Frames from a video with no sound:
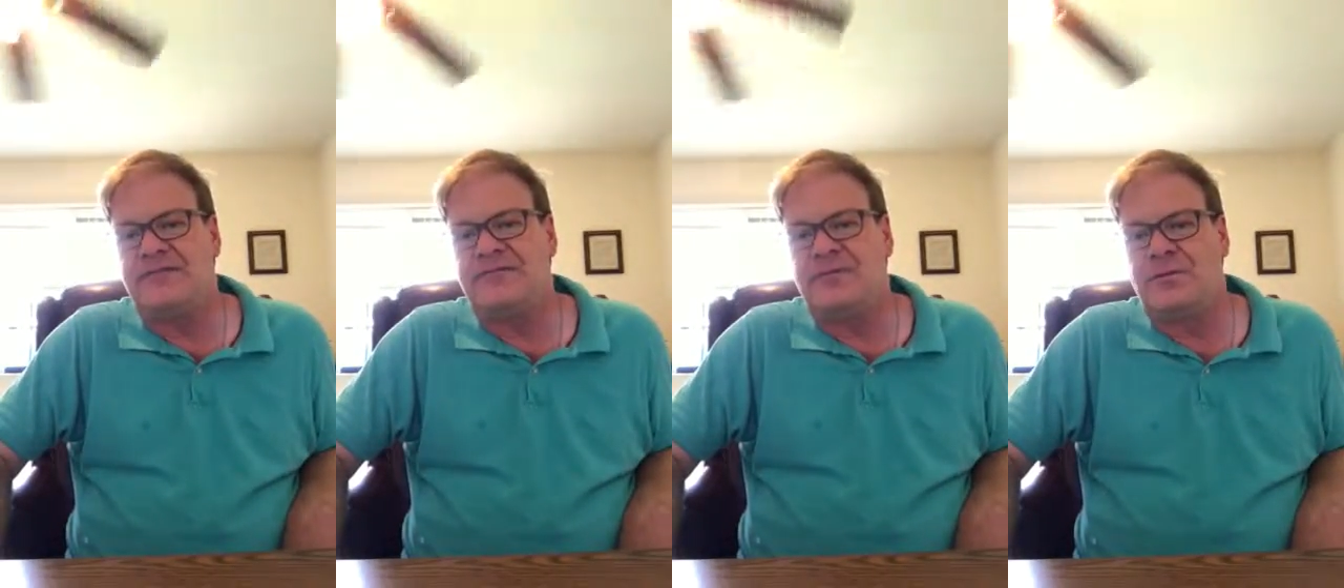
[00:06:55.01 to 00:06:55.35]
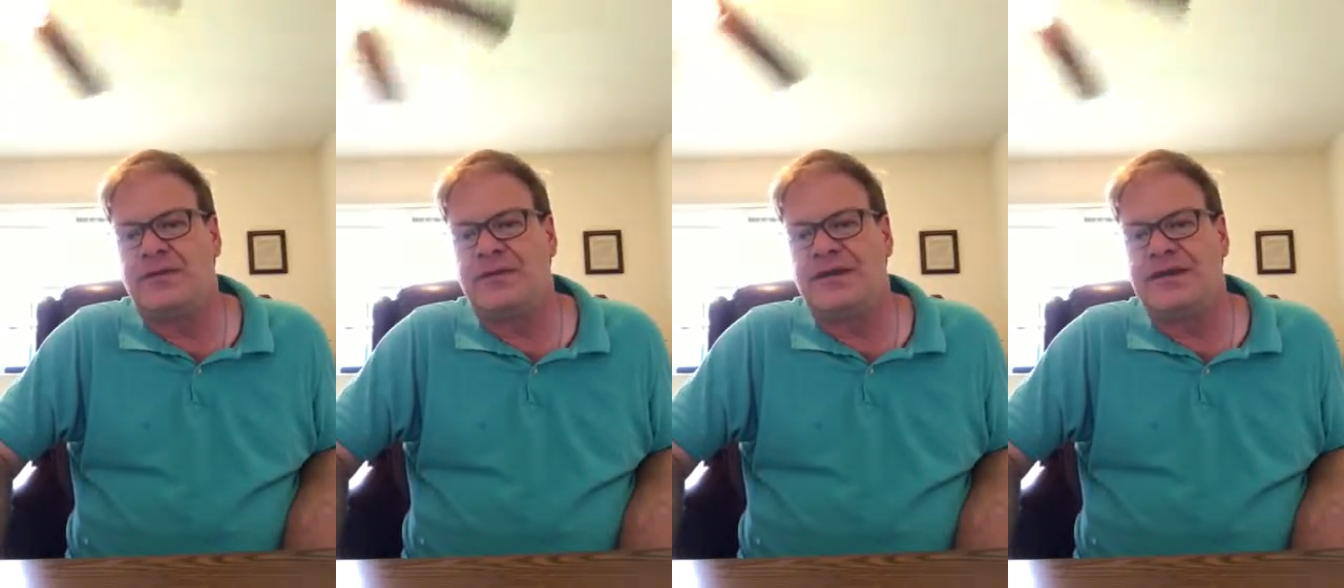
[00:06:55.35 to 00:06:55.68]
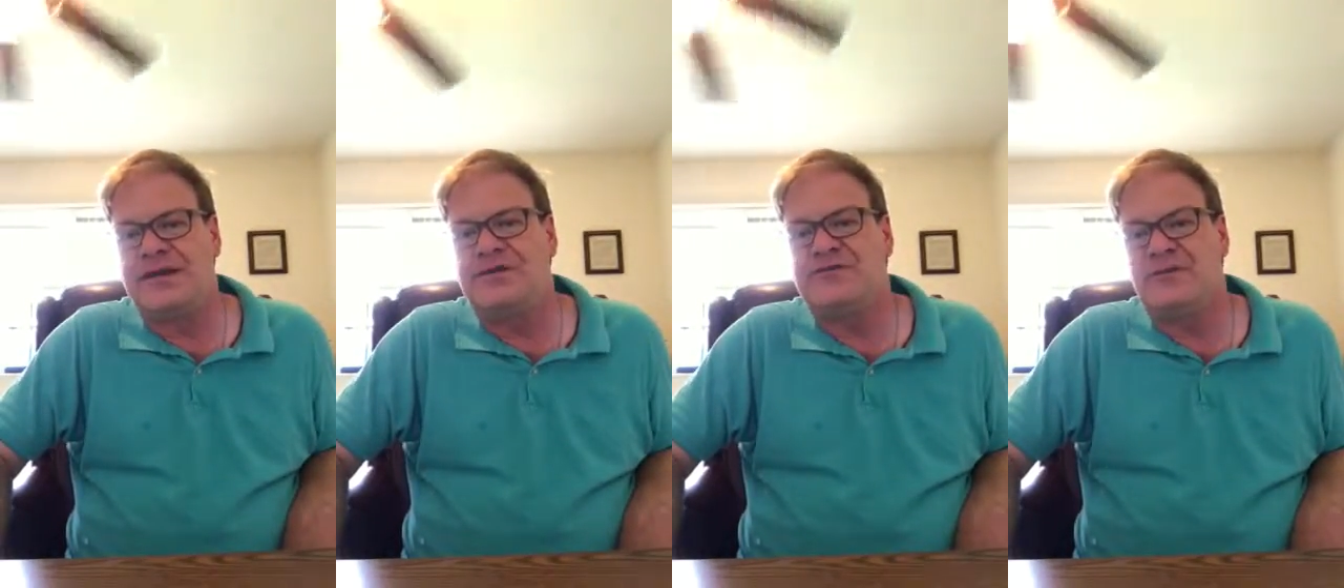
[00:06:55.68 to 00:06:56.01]
for
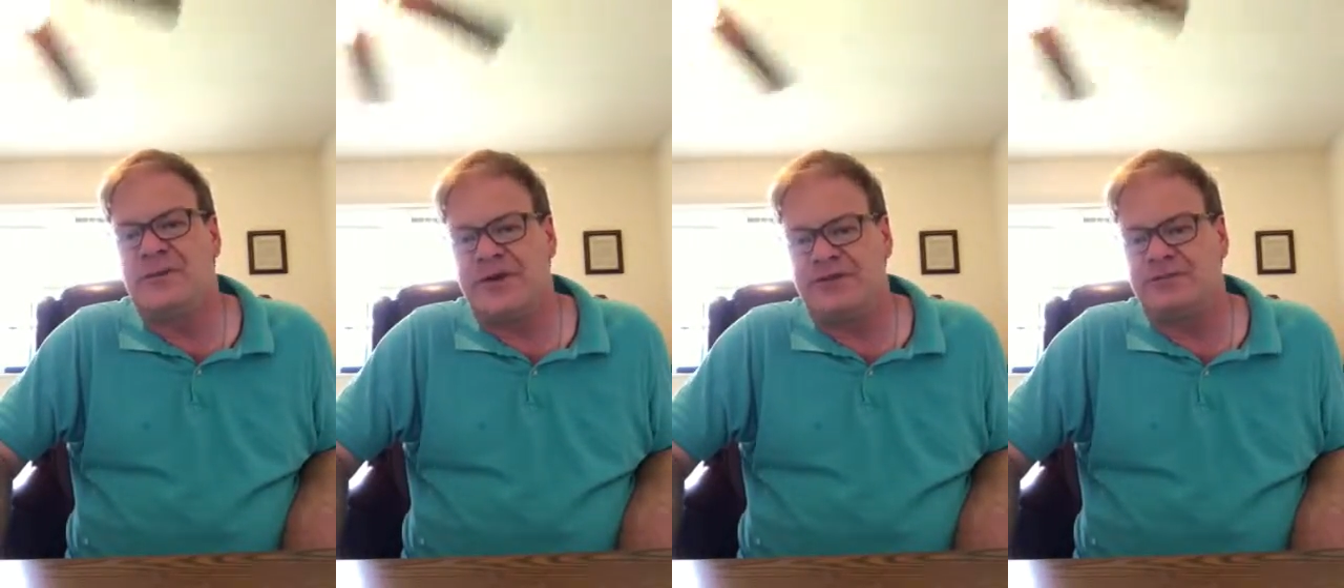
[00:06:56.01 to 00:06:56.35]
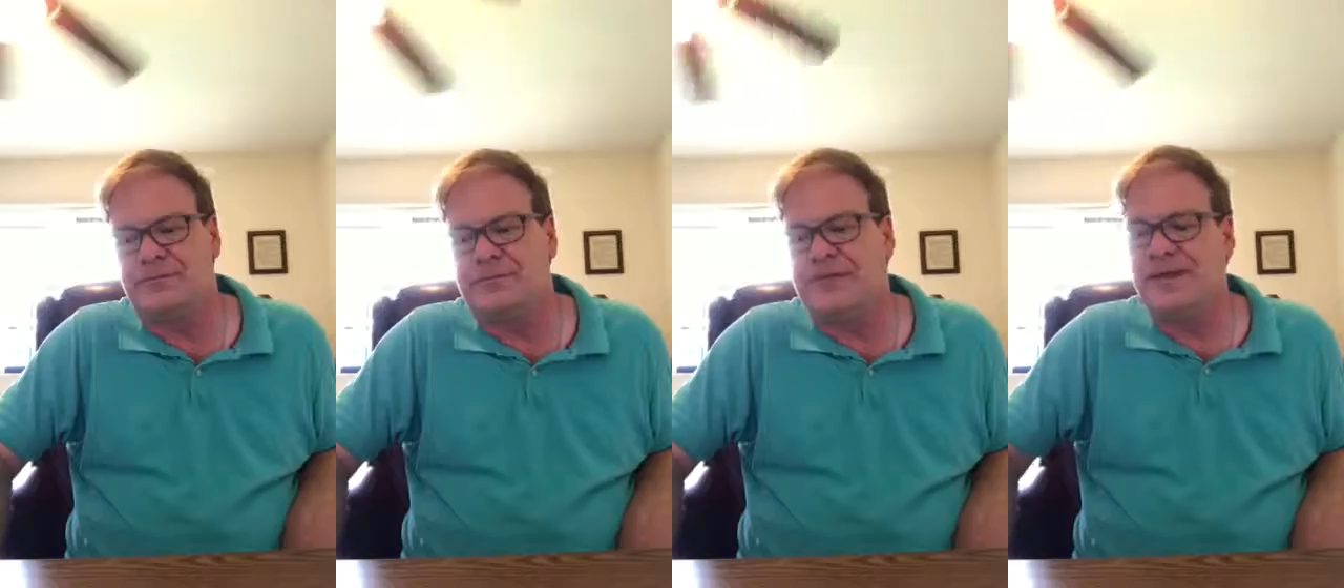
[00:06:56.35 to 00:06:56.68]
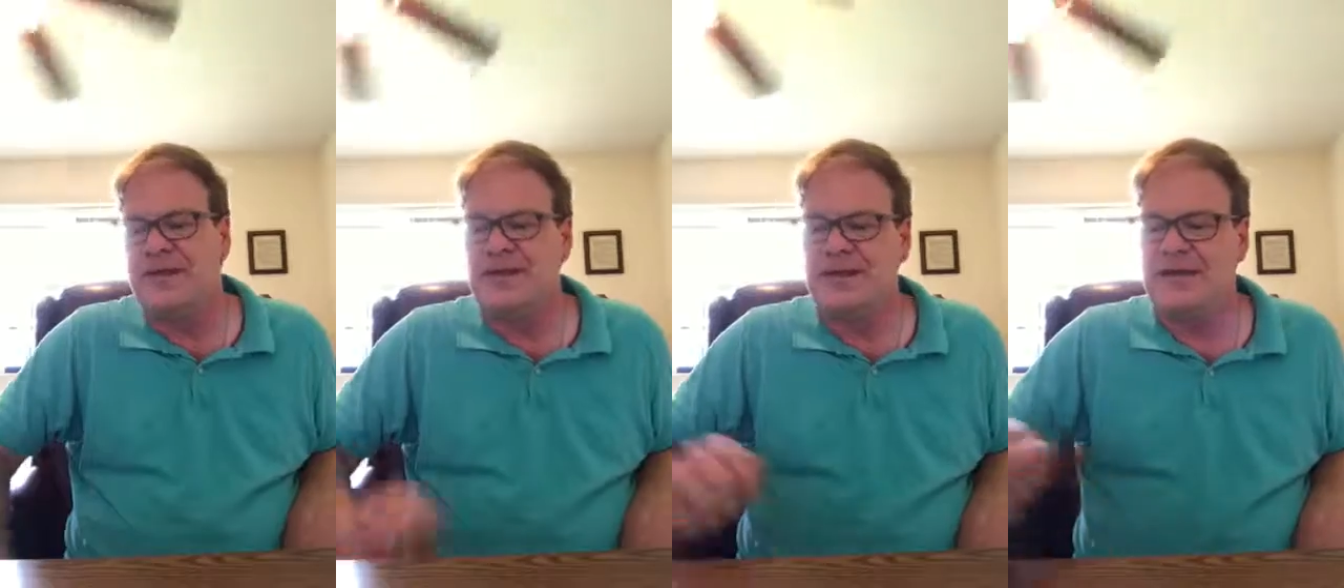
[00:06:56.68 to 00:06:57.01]
each module.
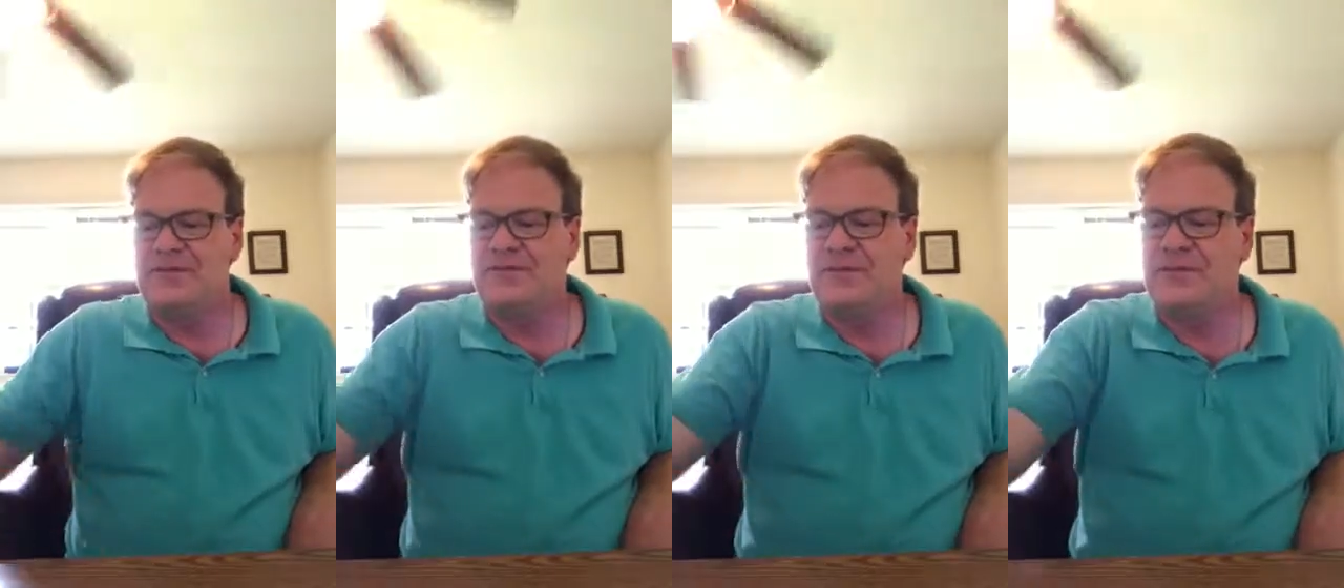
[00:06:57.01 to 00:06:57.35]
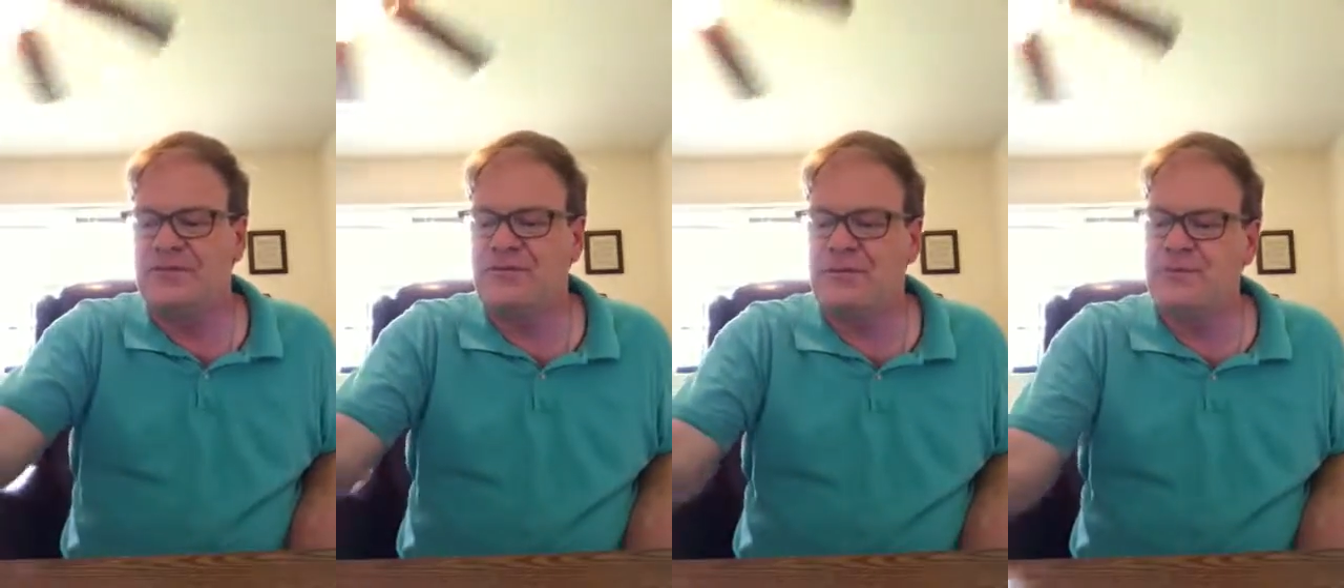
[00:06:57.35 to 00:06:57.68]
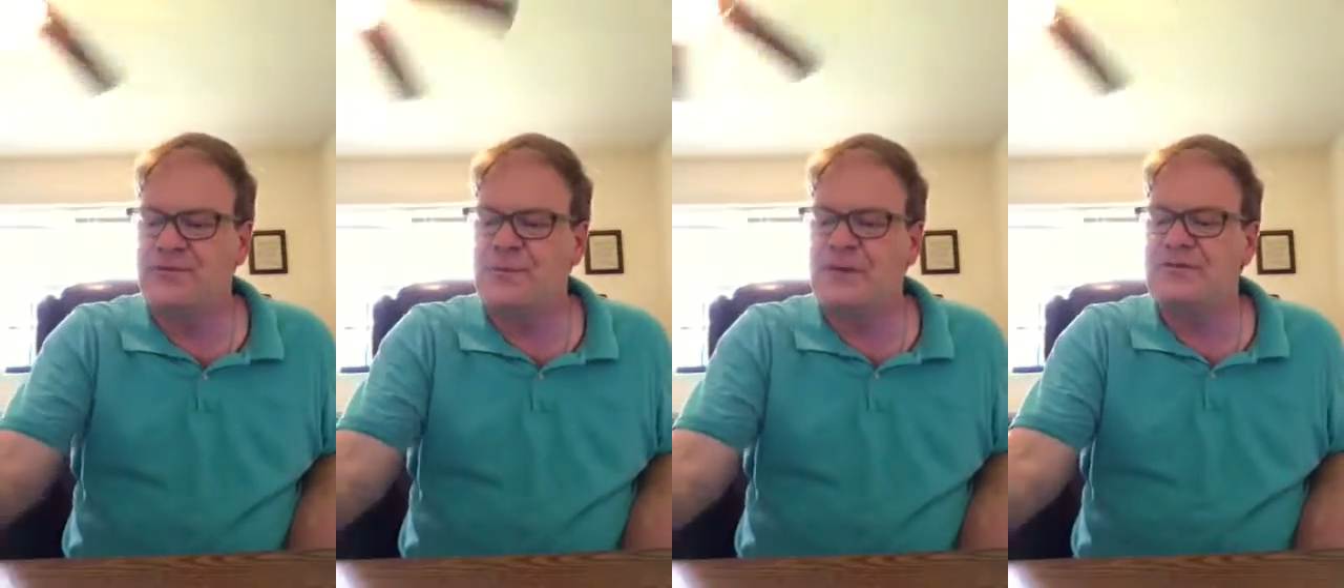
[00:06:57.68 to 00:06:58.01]
And for this
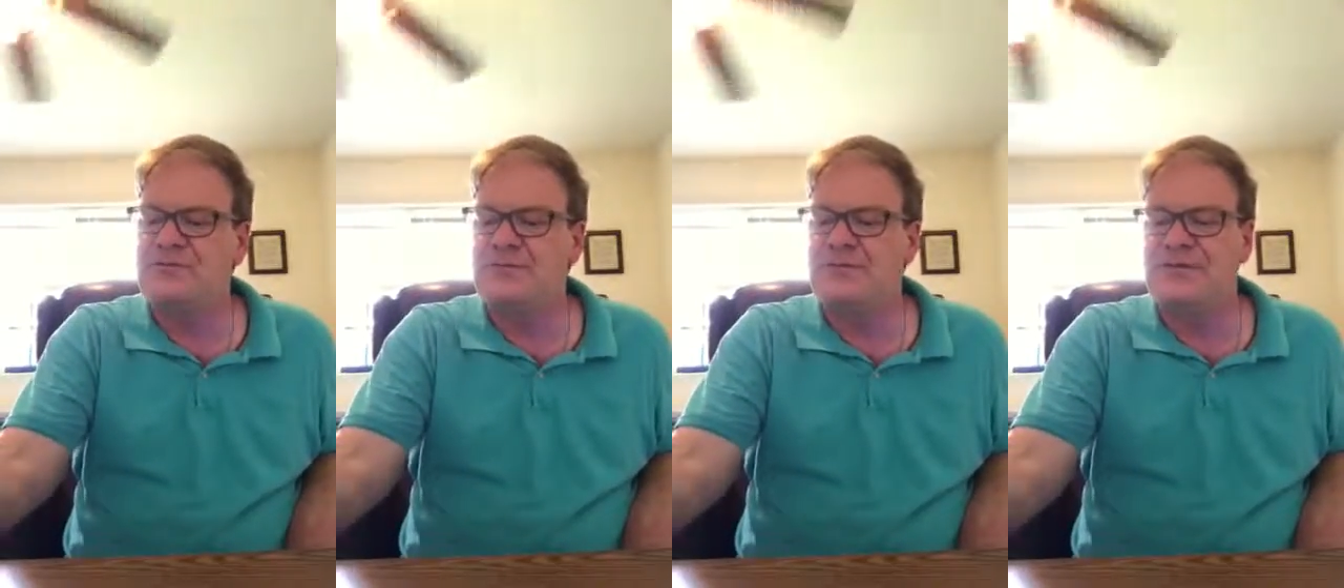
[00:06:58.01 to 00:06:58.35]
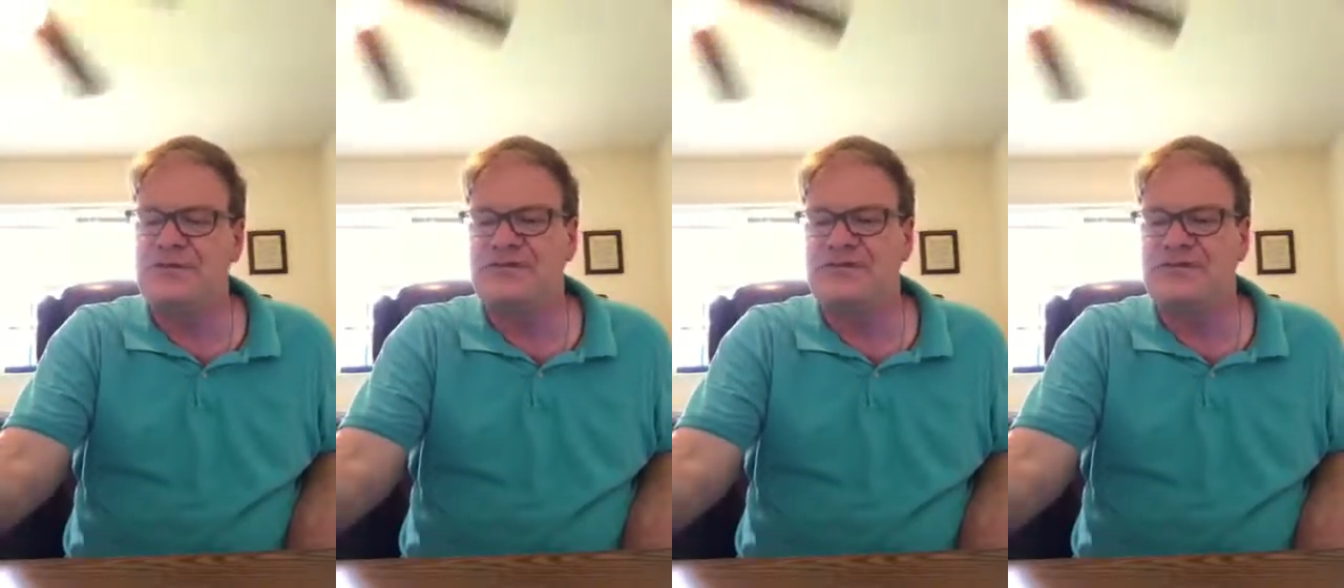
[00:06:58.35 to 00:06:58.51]
first module,